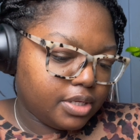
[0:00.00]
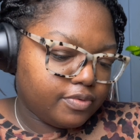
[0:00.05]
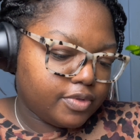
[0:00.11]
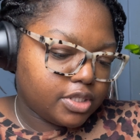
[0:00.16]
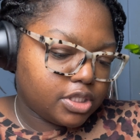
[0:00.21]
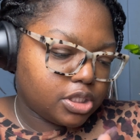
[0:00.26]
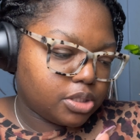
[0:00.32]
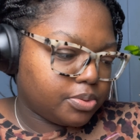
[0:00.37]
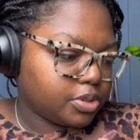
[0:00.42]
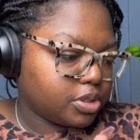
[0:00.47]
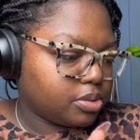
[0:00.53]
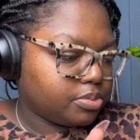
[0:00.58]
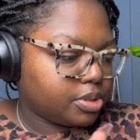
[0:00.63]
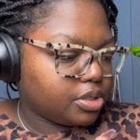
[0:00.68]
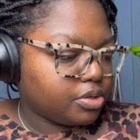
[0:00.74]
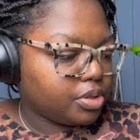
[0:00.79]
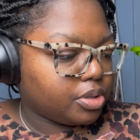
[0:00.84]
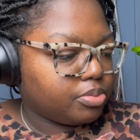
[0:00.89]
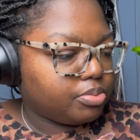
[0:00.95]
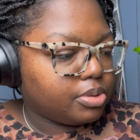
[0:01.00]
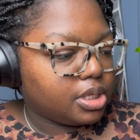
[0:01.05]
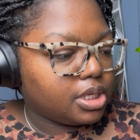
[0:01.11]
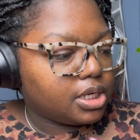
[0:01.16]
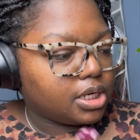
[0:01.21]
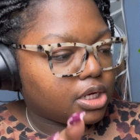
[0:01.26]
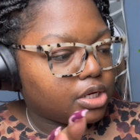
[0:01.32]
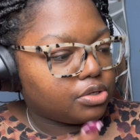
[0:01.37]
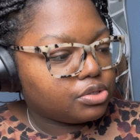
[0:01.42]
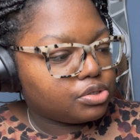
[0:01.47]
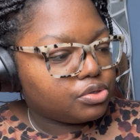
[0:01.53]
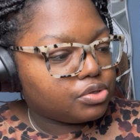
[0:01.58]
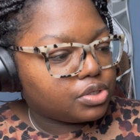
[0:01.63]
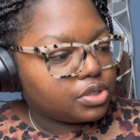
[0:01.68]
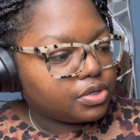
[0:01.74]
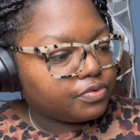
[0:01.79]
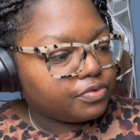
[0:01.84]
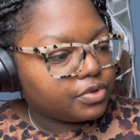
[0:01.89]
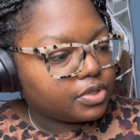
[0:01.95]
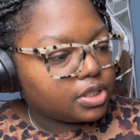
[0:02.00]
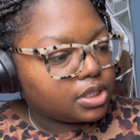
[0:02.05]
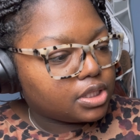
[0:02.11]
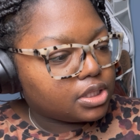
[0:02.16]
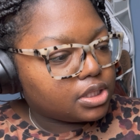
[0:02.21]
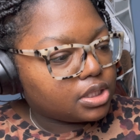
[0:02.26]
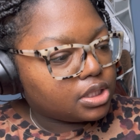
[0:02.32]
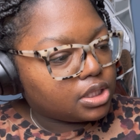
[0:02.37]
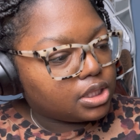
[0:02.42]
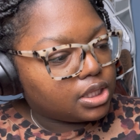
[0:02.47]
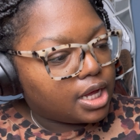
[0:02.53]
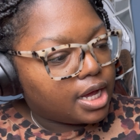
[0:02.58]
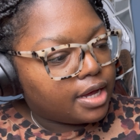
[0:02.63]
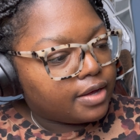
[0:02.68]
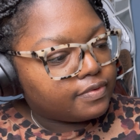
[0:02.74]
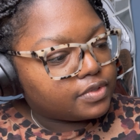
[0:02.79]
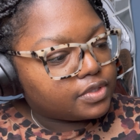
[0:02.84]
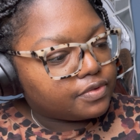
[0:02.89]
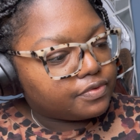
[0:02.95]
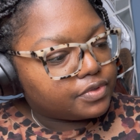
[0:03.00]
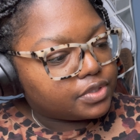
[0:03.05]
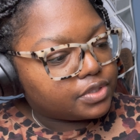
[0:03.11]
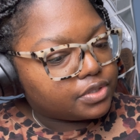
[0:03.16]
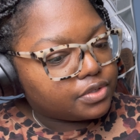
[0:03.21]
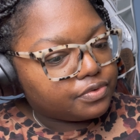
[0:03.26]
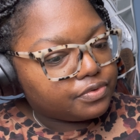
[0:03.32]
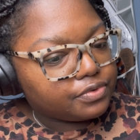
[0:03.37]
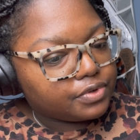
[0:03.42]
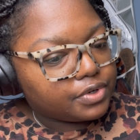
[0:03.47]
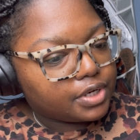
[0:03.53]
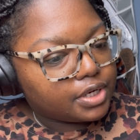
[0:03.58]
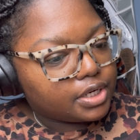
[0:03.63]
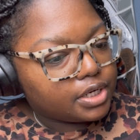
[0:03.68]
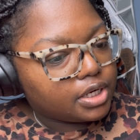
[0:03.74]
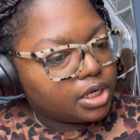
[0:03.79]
this is supposed to be creepy, and it goes through the lives of a different